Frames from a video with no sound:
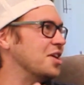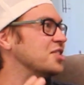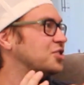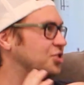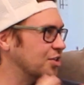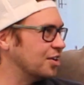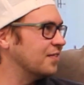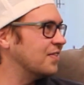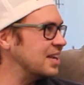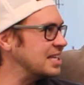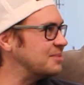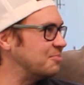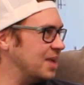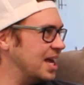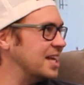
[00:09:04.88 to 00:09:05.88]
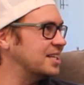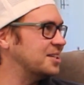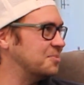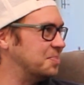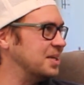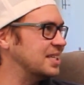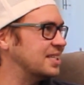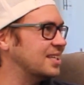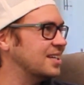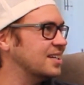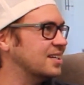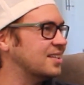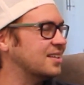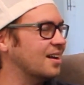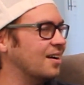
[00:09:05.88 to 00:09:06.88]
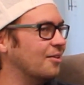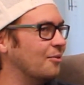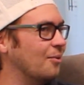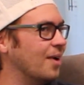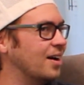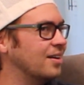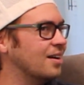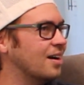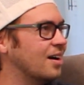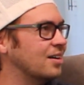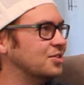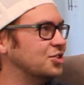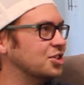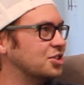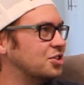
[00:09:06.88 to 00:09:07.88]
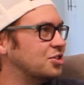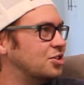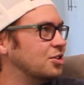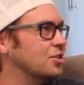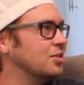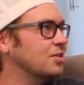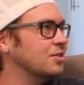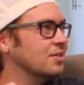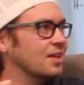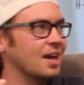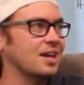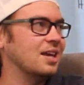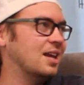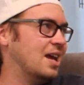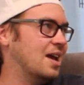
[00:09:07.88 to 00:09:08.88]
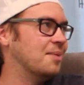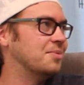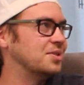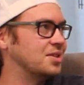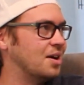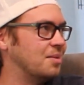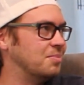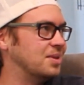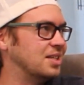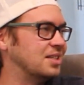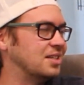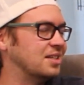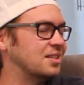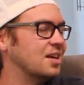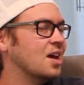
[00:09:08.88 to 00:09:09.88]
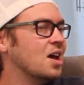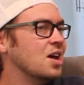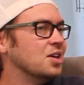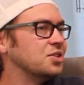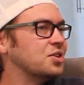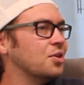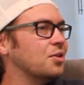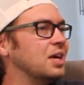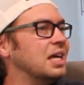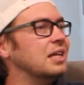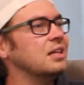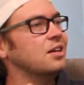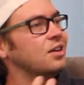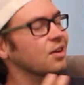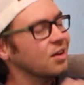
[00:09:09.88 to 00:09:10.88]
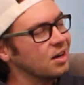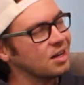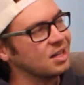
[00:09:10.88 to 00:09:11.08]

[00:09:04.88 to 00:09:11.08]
a service-based business. Why not just do like an Amazon business? So in your